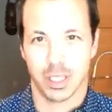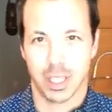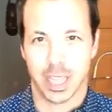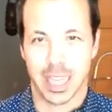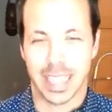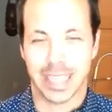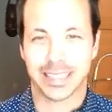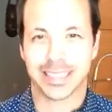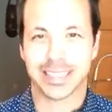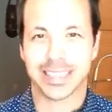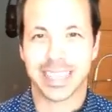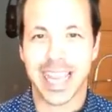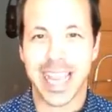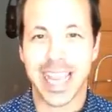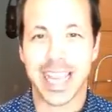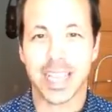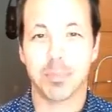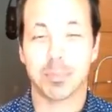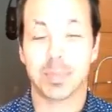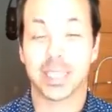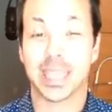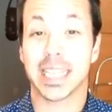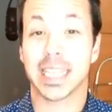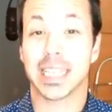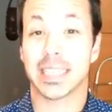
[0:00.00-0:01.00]
and 10
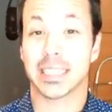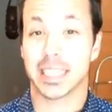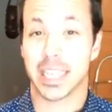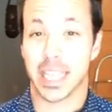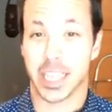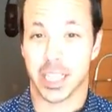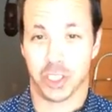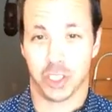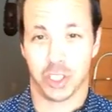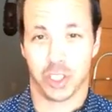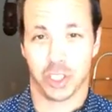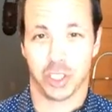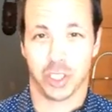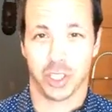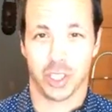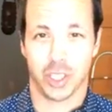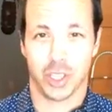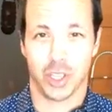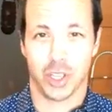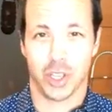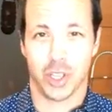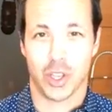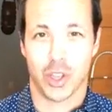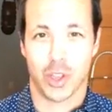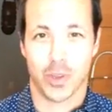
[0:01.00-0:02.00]
being engaged.
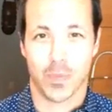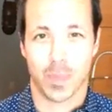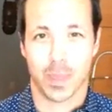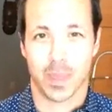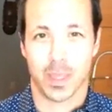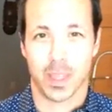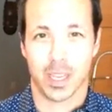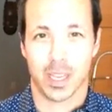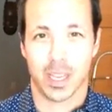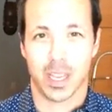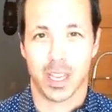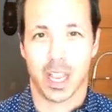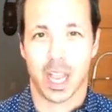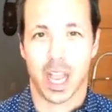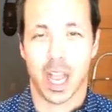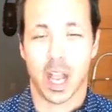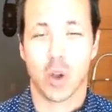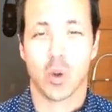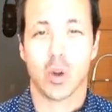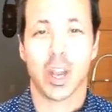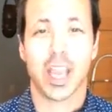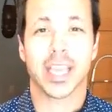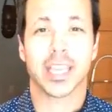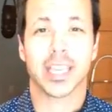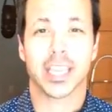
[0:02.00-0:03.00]

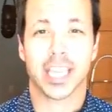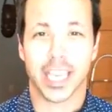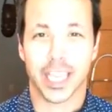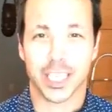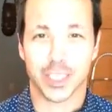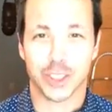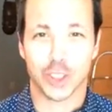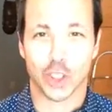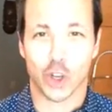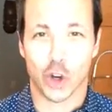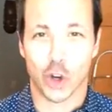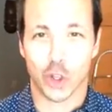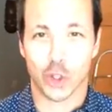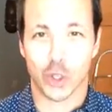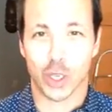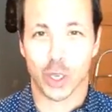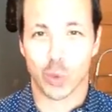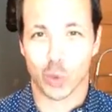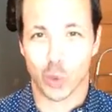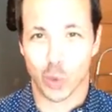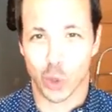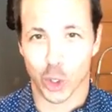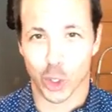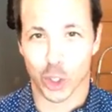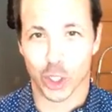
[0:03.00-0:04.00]
How engaged are you at
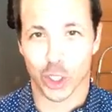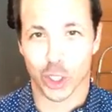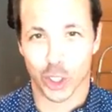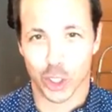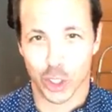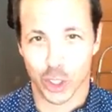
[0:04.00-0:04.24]
work?